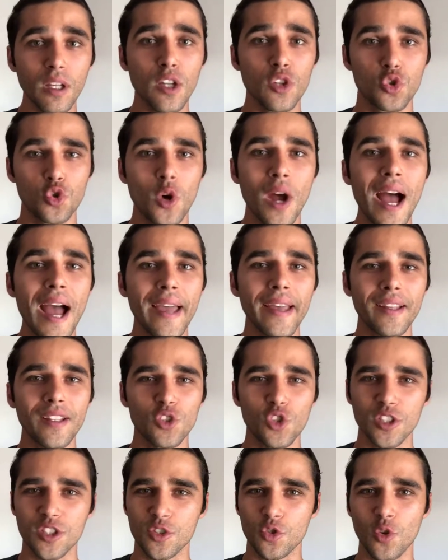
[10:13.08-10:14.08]
try,
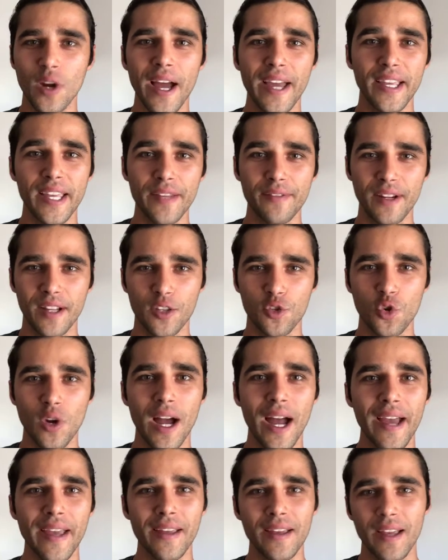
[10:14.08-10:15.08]
just try, give it a
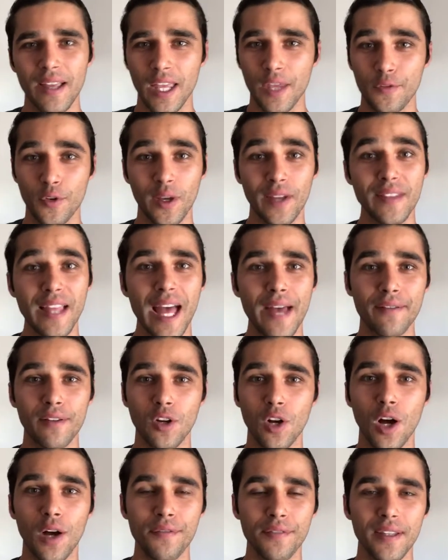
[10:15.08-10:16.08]
try. If you can have
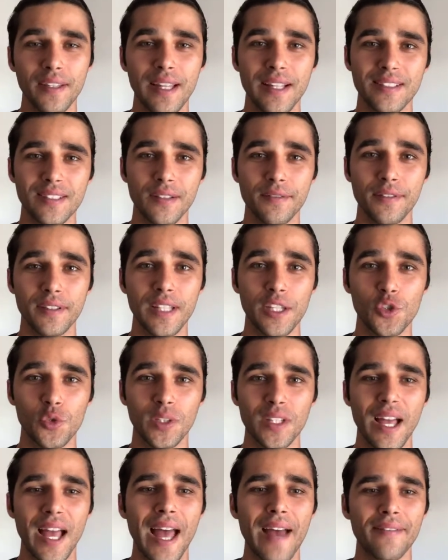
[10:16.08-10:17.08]
coffee, that's something that you
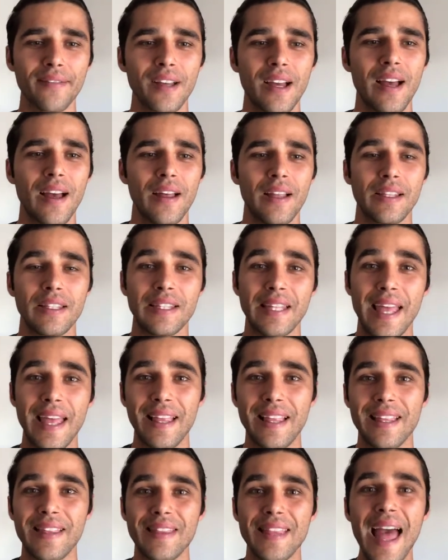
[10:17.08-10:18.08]
want to have.
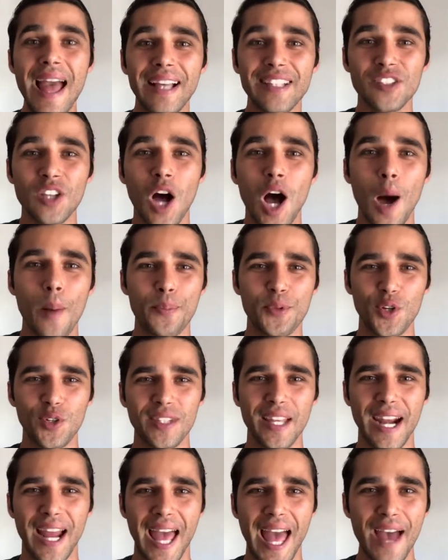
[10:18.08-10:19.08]
The next option
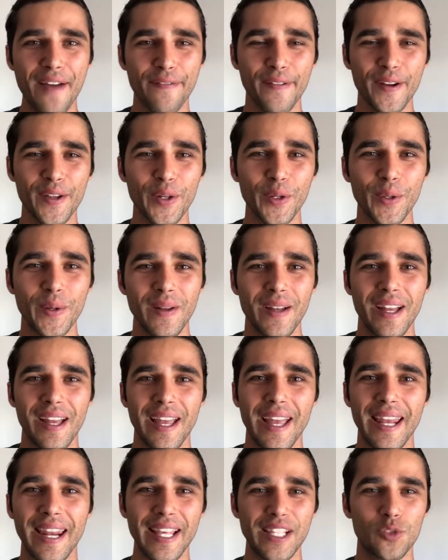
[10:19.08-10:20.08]
that I have for you,
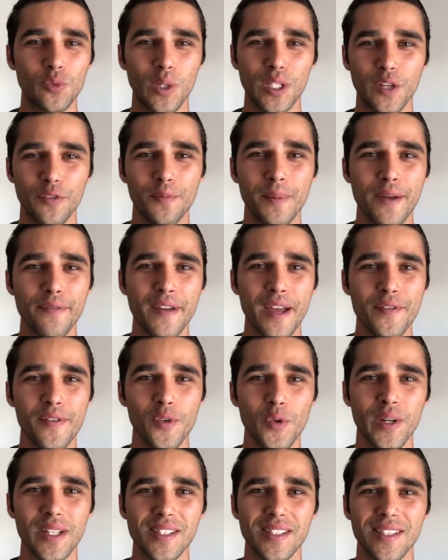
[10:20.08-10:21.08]
it is one of my
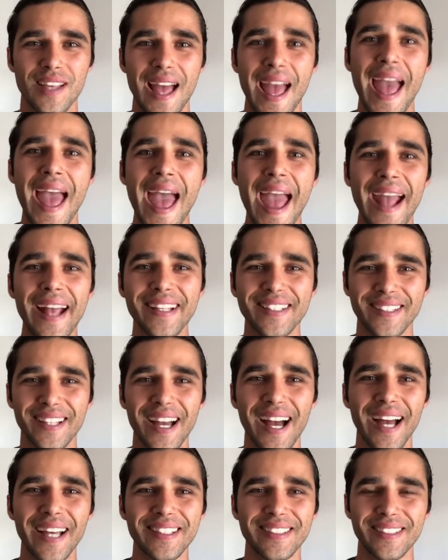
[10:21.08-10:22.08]
favorite ones, eggs,
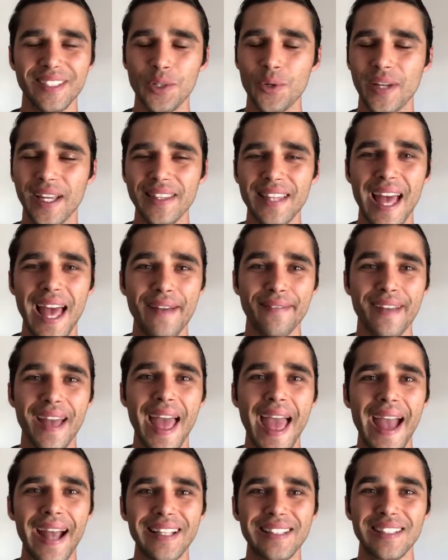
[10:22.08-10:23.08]
guys. You can have
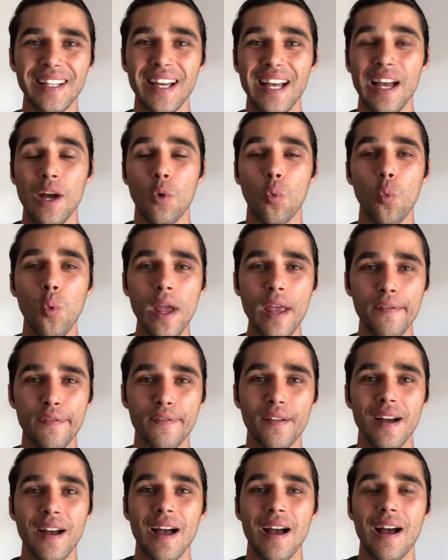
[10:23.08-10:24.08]
eggs with